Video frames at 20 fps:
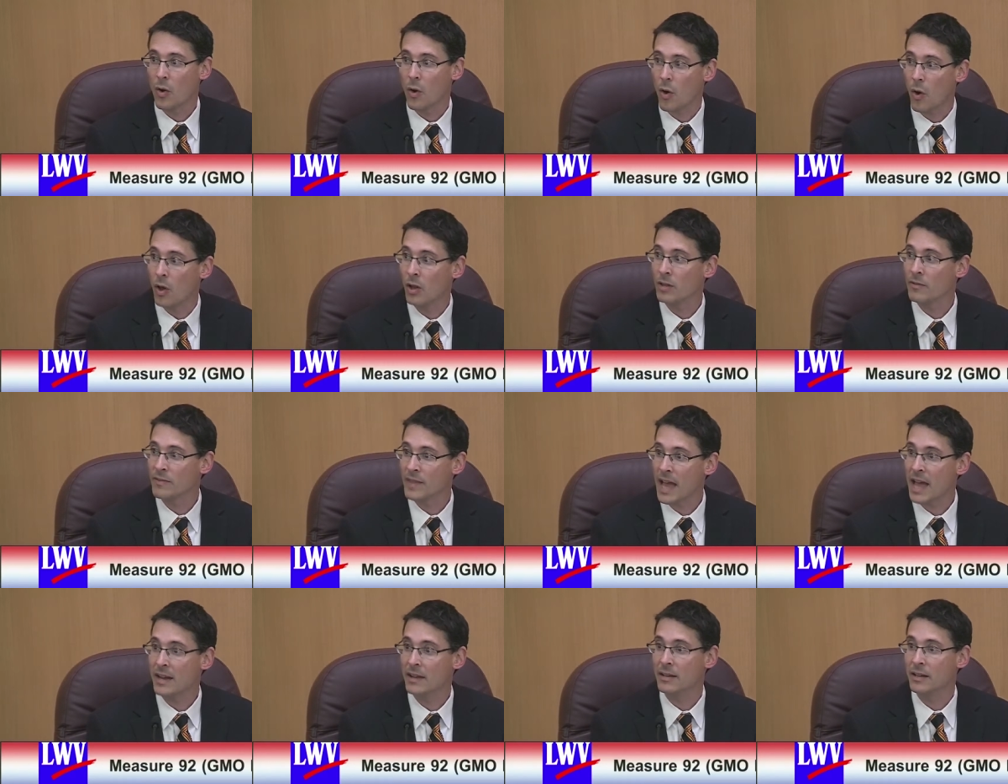All of
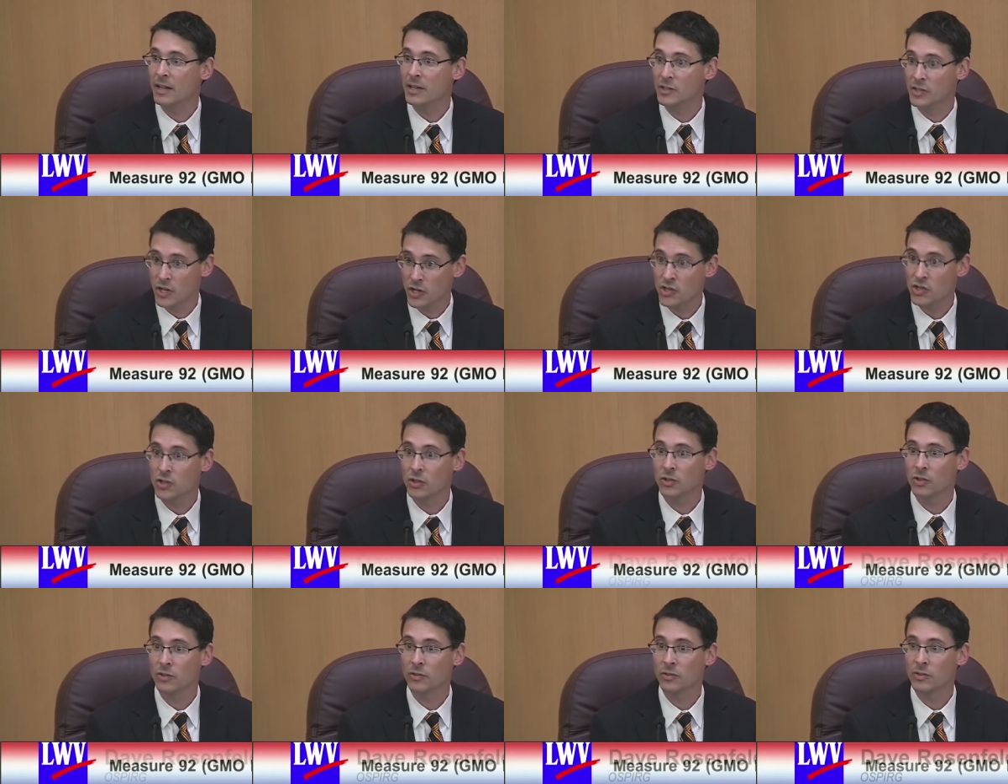that
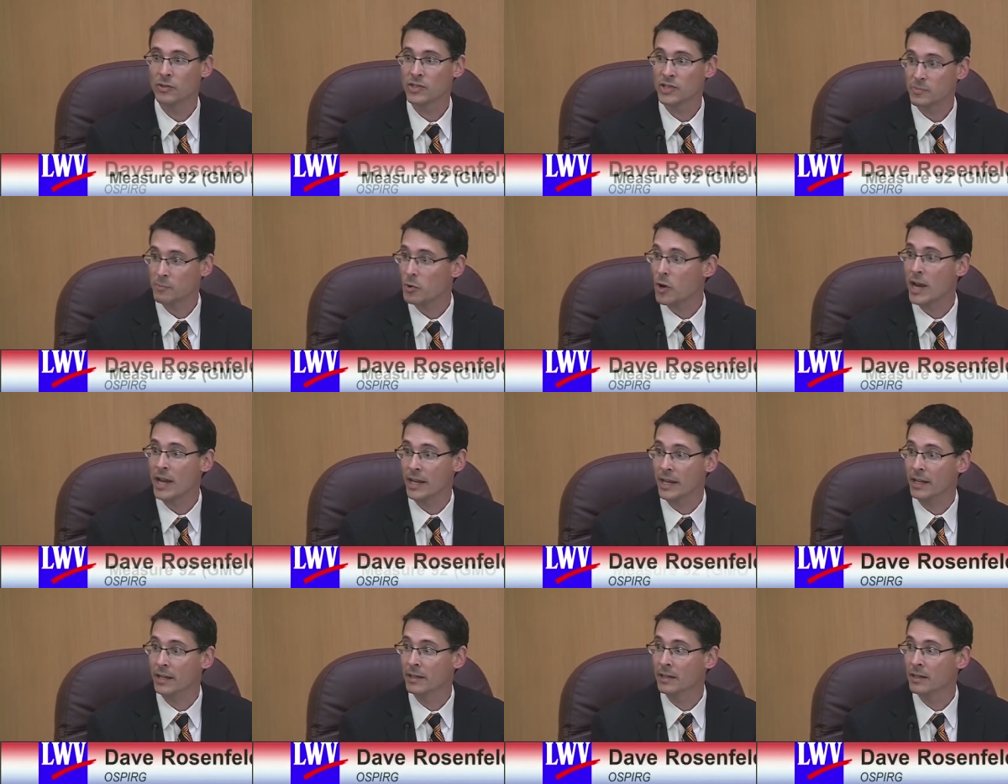additional
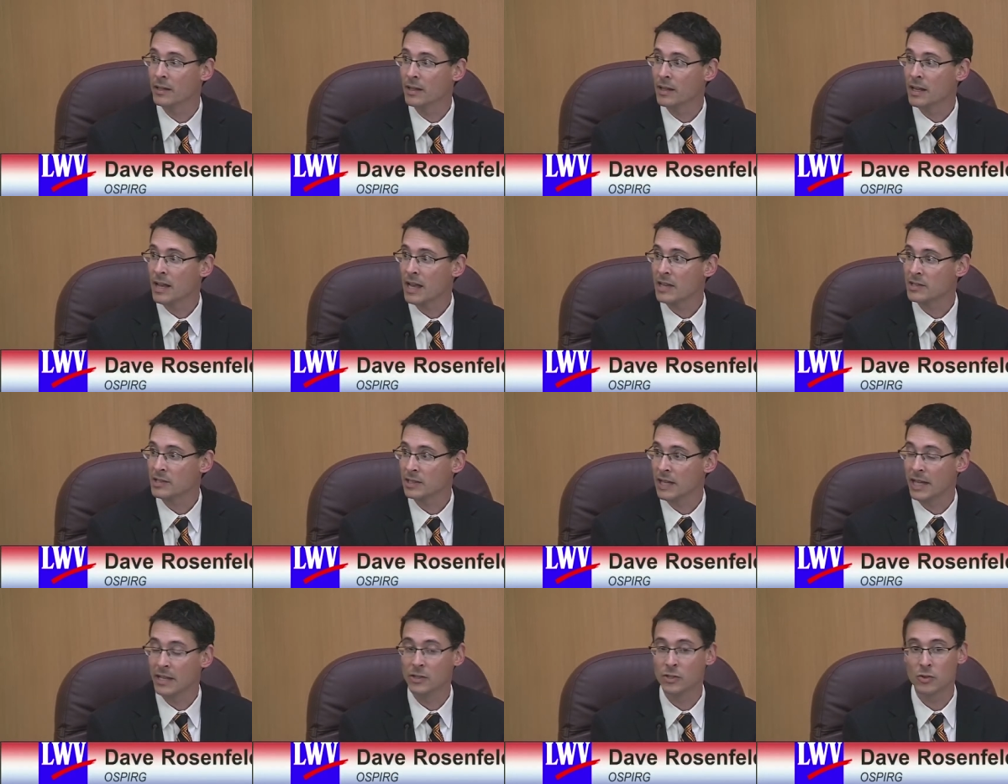spraying has
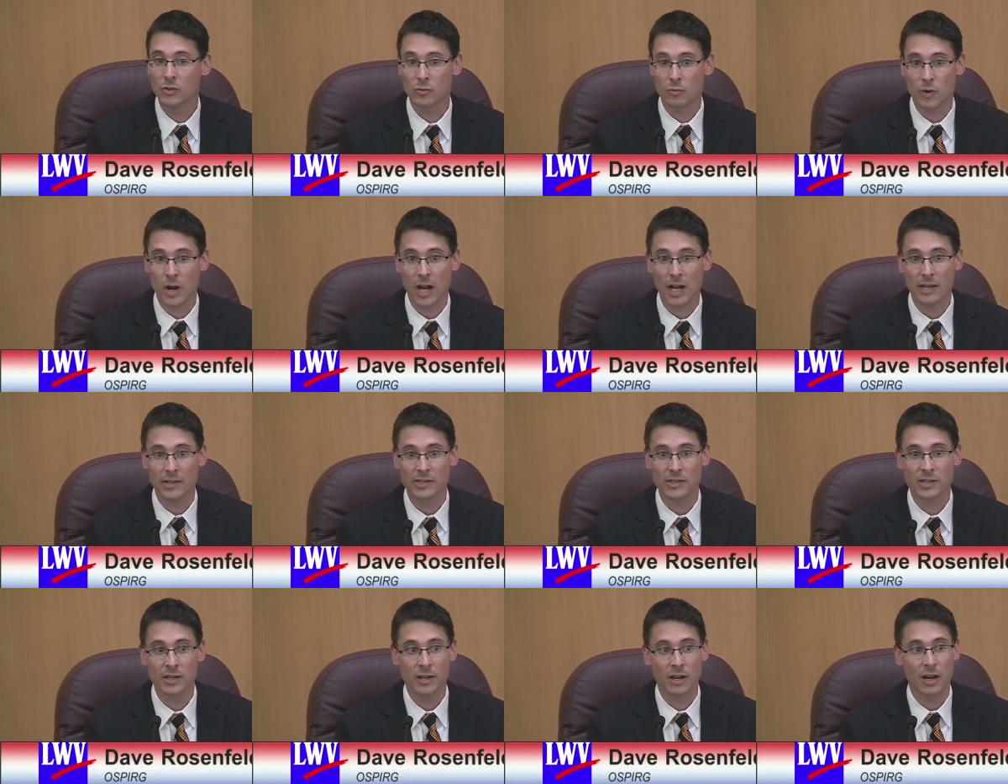led to the
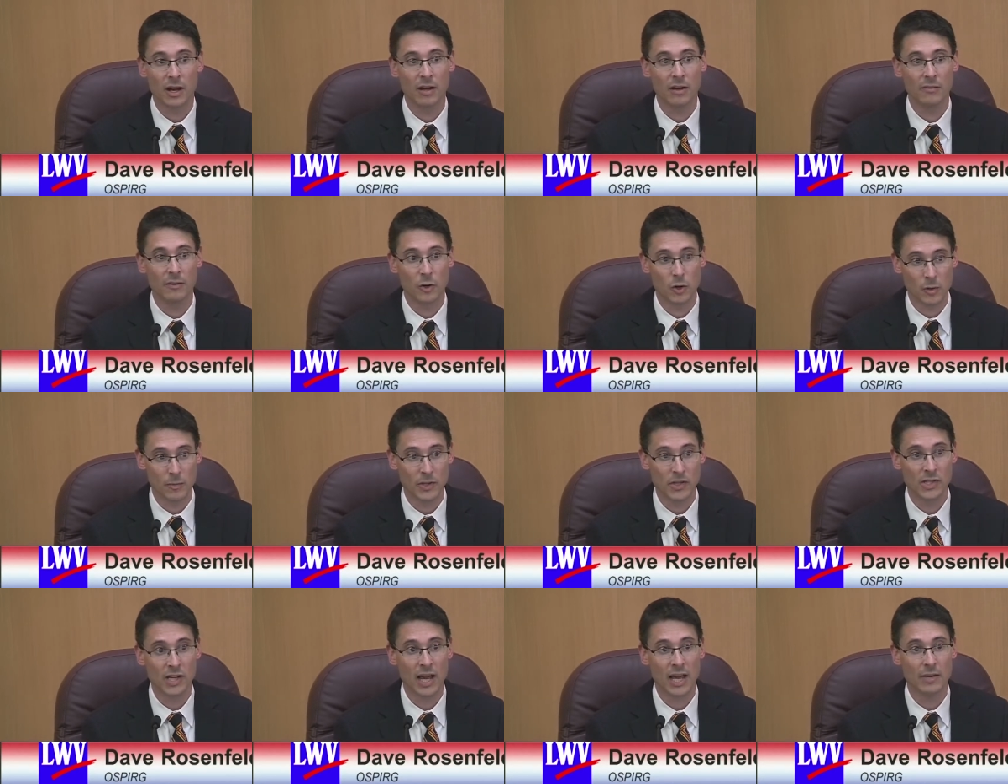rise of
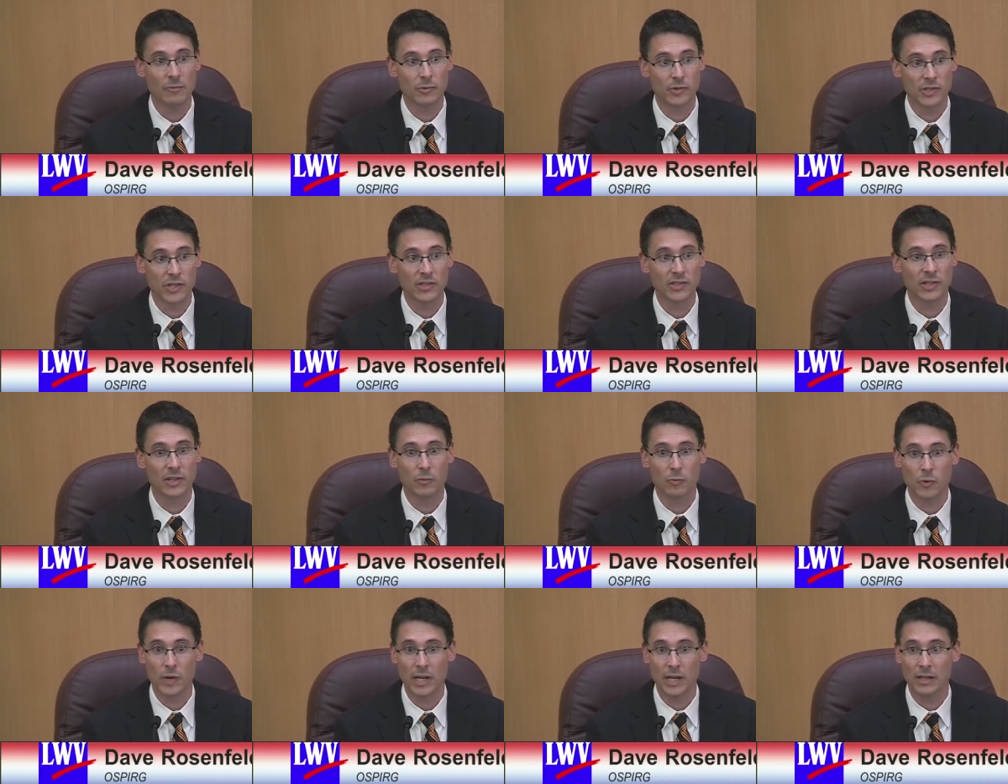herbicide
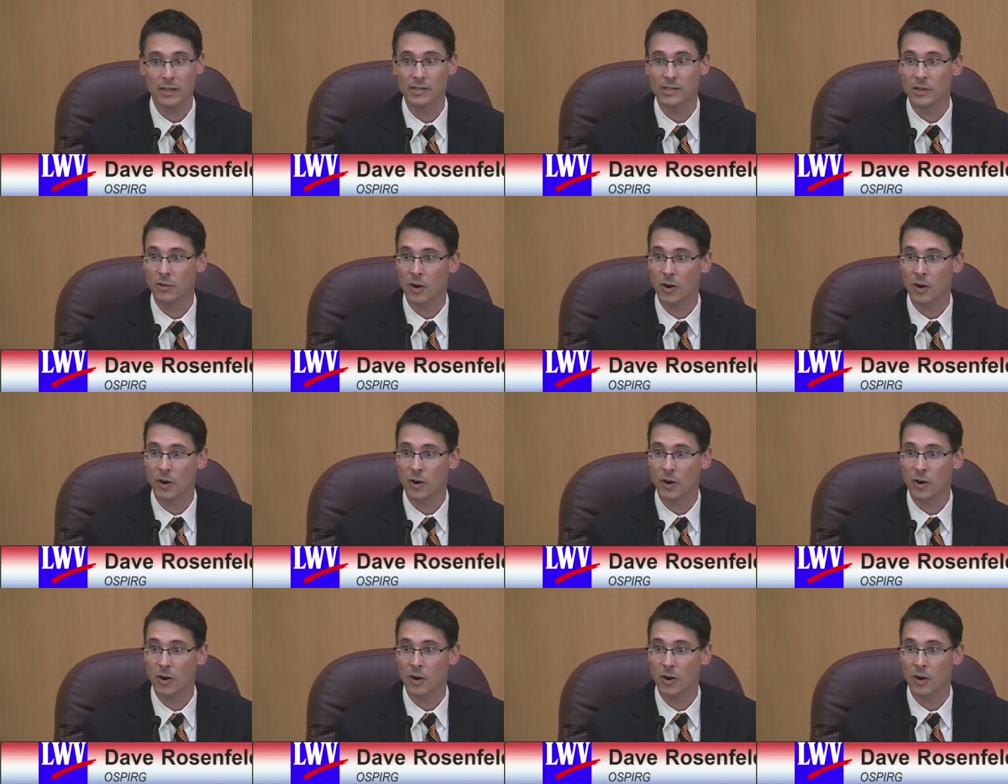resistant weeds.